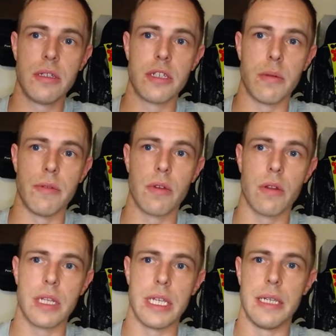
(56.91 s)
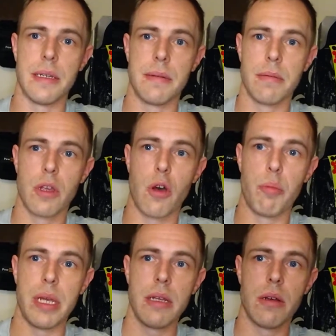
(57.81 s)
So we've got the
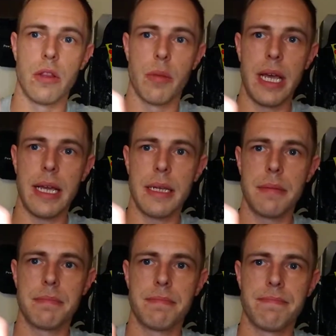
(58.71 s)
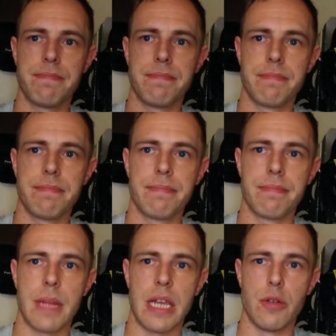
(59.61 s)
comping on the back,
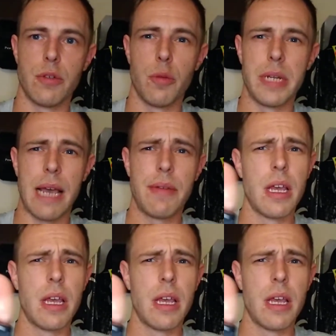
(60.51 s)
as you would normally have,